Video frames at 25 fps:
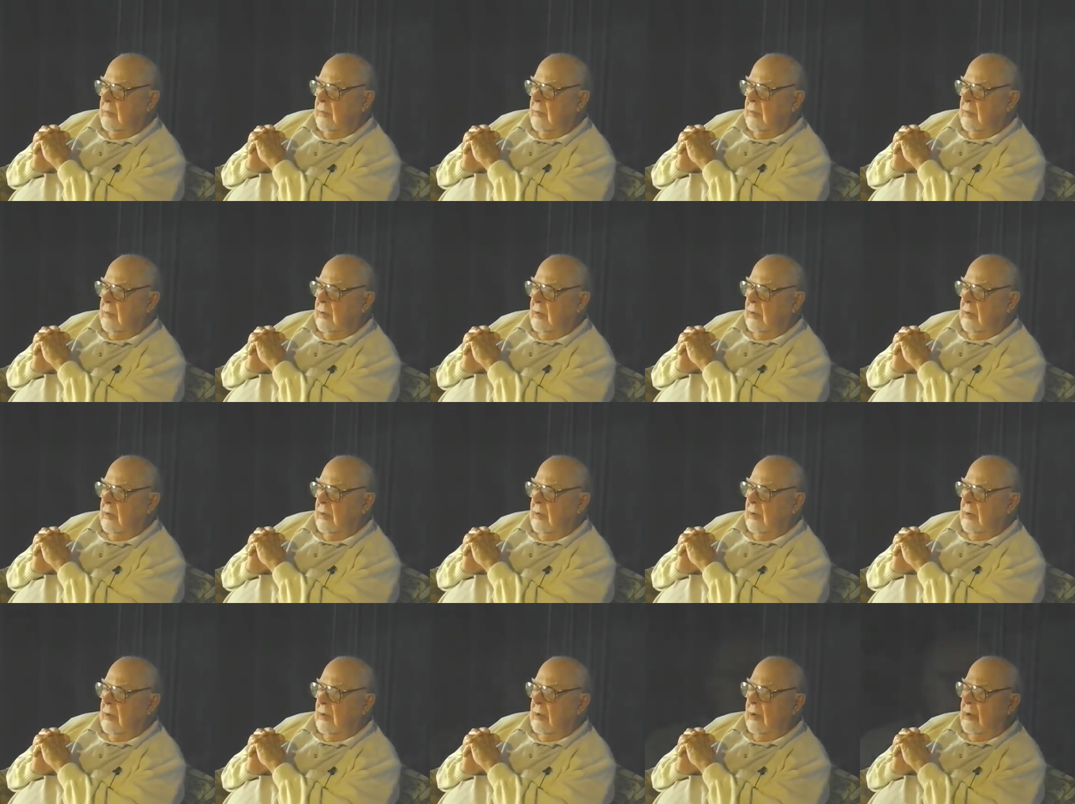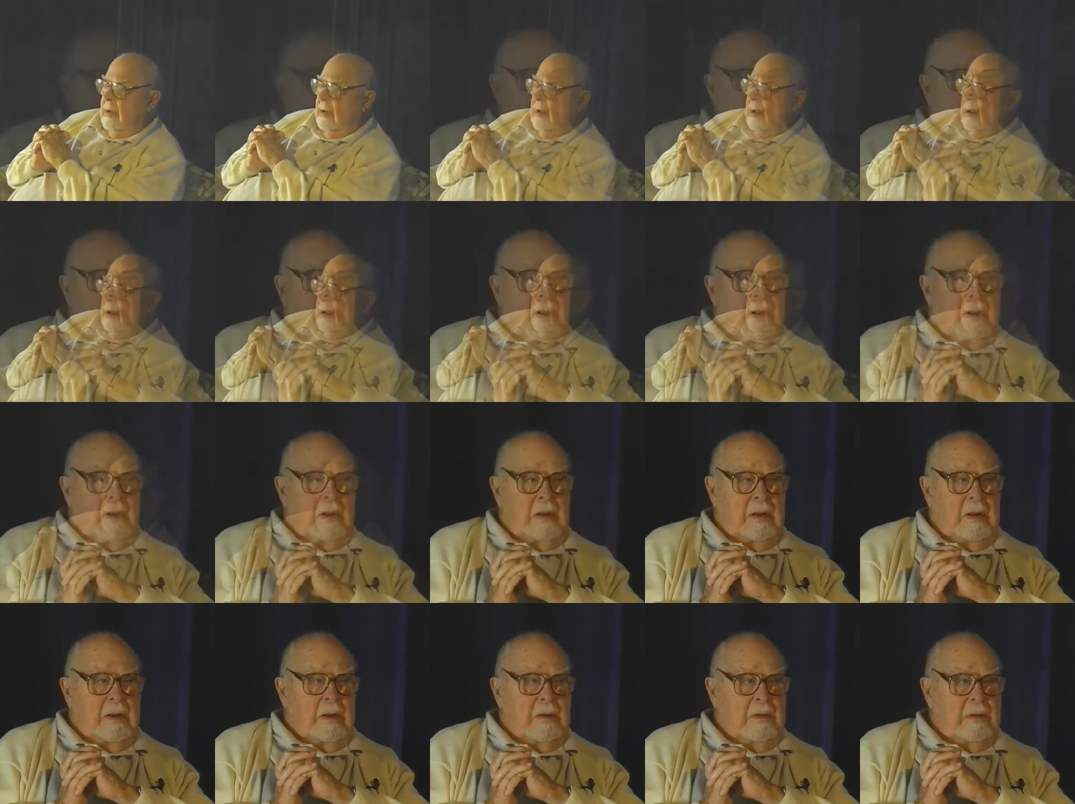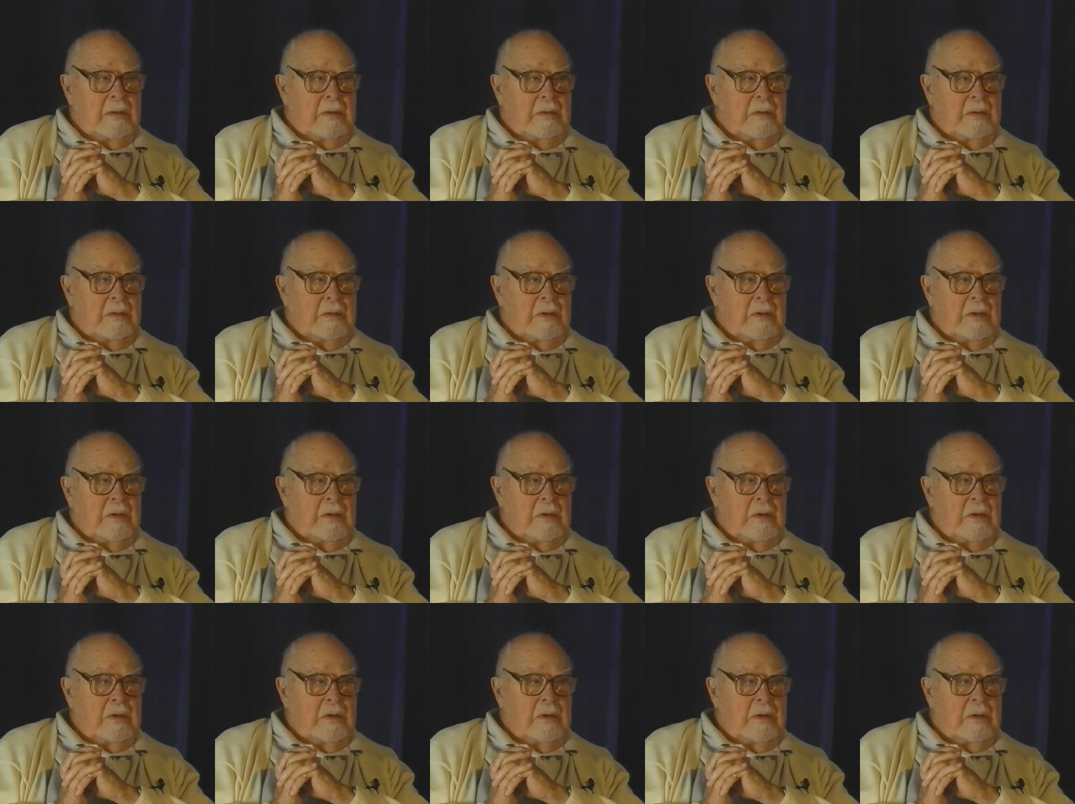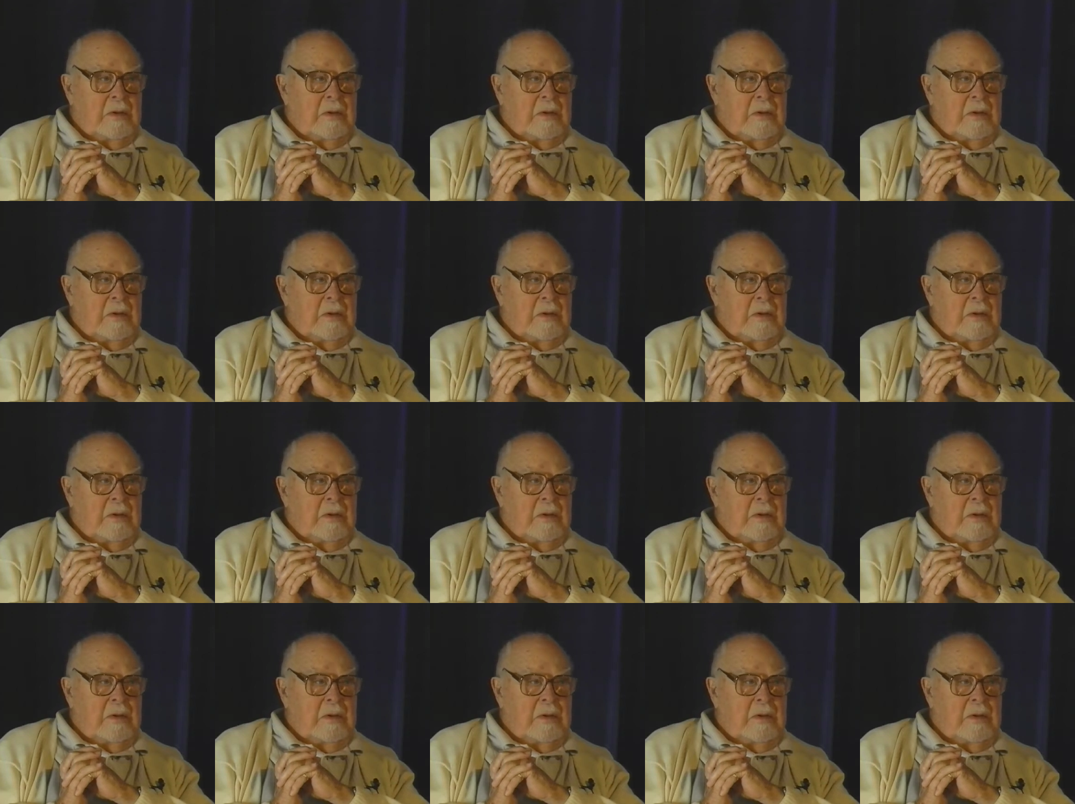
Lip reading: Nothing is said.